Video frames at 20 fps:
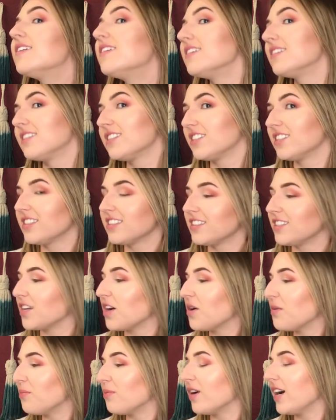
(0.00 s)
It's just
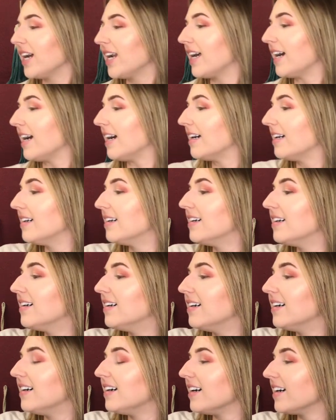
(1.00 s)
so pretty.
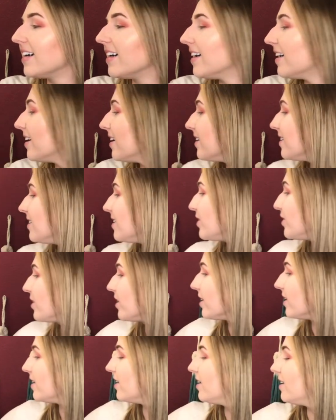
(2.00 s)
I can't deal
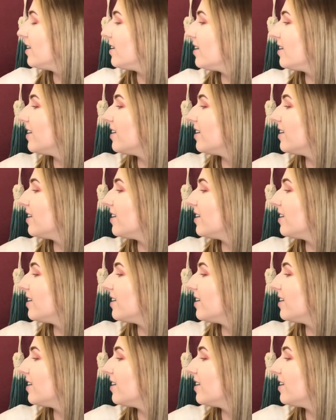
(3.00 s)
with it.